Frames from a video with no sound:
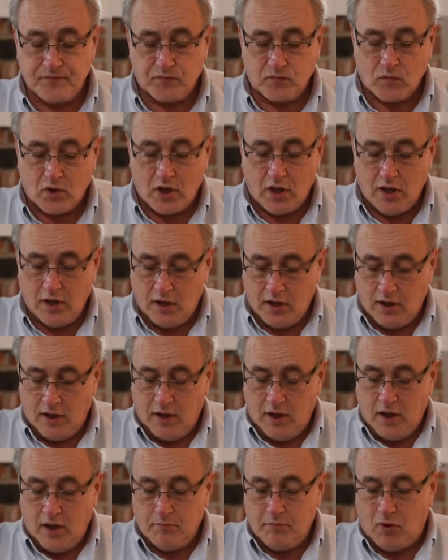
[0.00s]

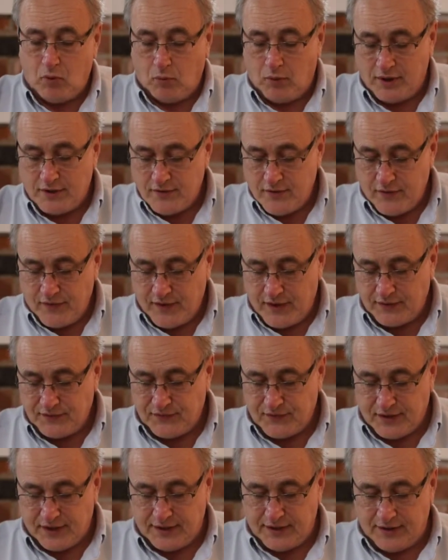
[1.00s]
But one of the things
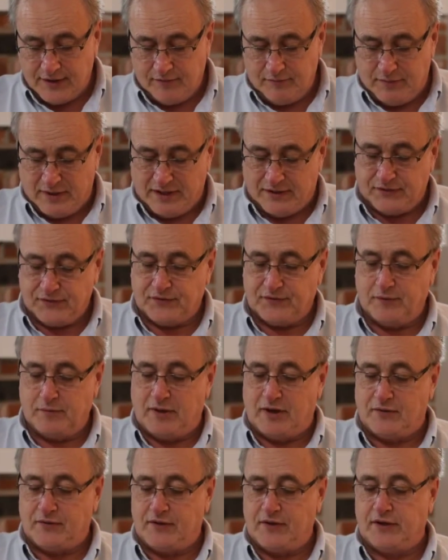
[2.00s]
that I love best
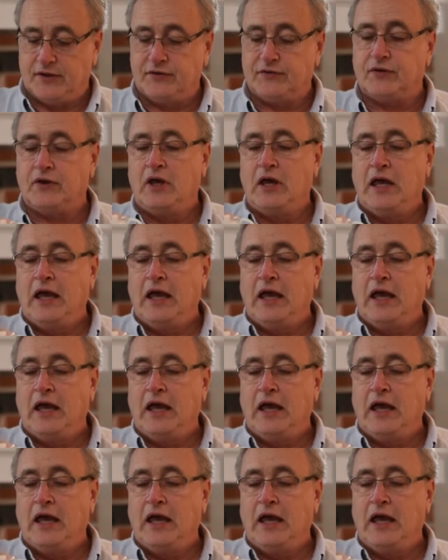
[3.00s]
about this